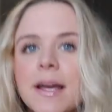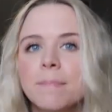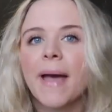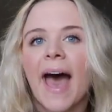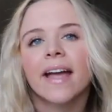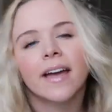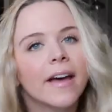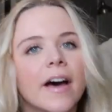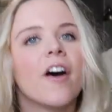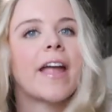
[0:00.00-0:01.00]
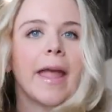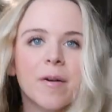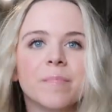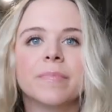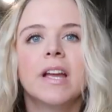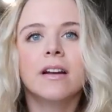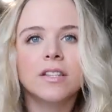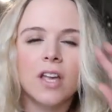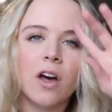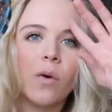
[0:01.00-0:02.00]
I'm back. Okay,
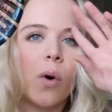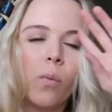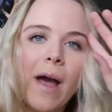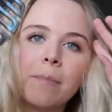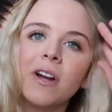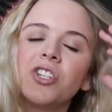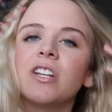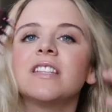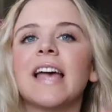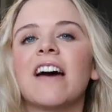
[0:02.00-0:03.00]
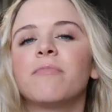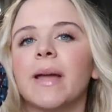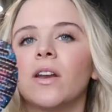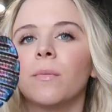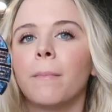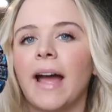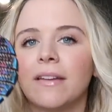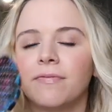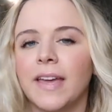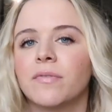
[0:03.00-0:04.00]
so wet brushes have been my
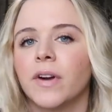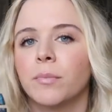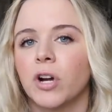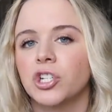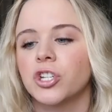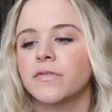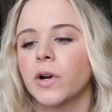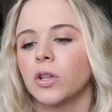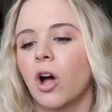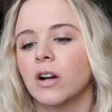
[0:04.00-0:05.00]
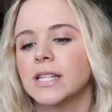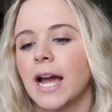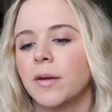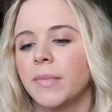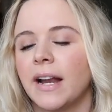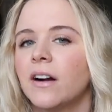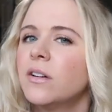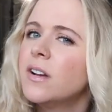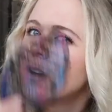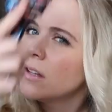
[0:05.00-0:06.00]
favorite brushes for a long time
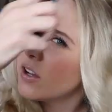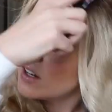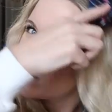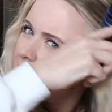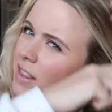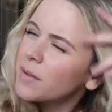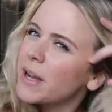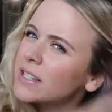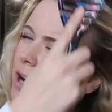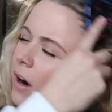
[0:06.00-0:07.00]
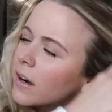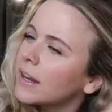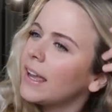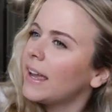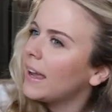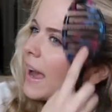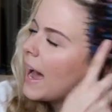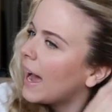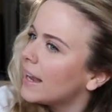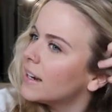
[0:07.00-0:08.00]
now. You can find them at Target,
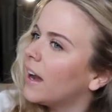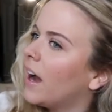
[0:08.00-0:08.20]
at